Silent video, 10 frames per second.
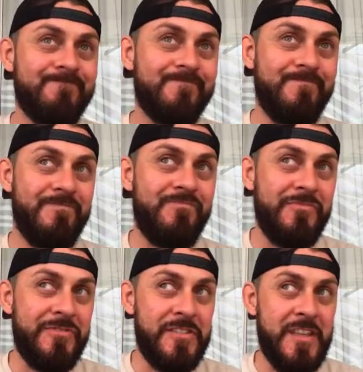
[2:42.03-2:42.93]

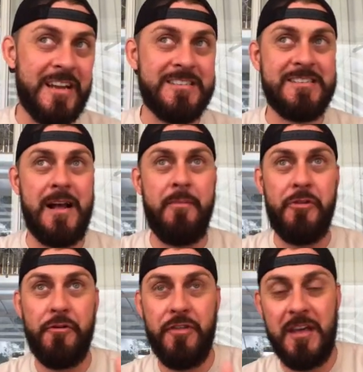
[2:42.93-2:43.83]
Next time
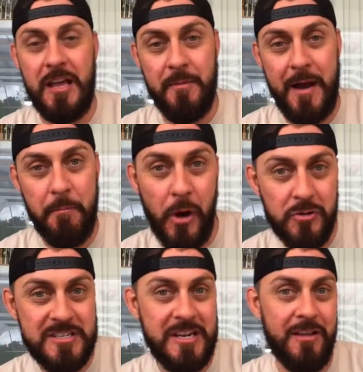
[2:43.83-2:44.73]
they're thinking about
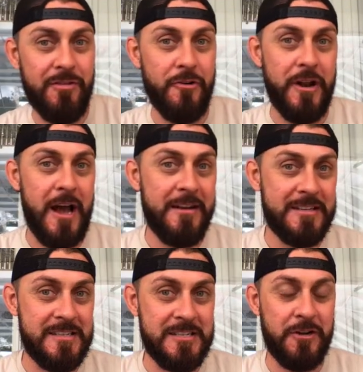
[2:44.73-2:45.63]
posting, they're not
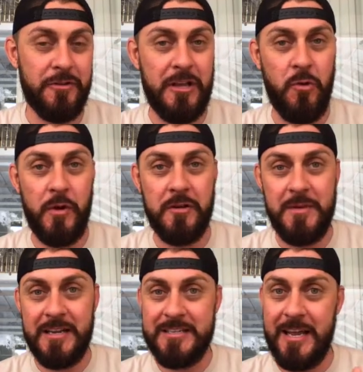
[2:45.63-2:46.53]
necessarily going to be
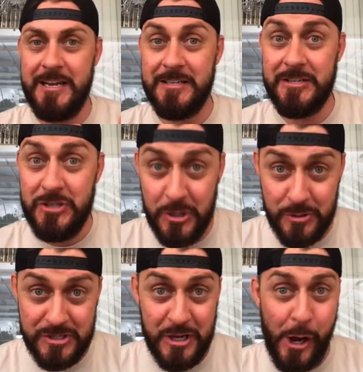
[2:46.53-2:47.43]
excited to do
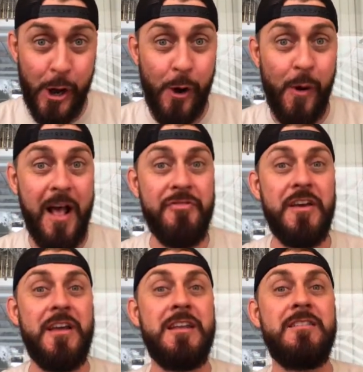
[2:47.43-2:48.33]
so, and
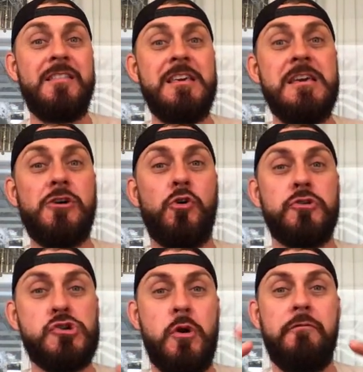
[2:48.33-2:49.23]
then the
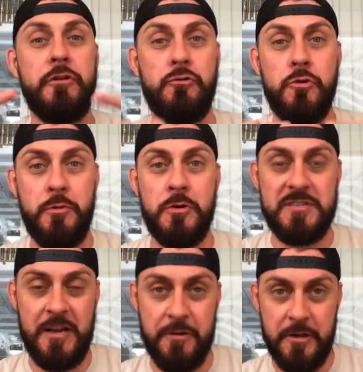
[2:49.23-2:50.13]
culture of the group goes
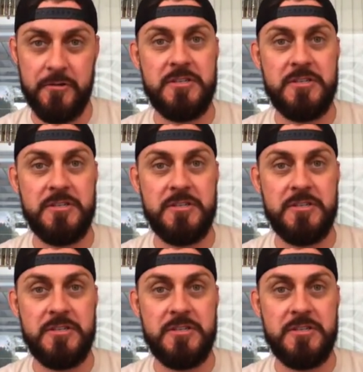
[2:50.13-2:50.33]
downhill.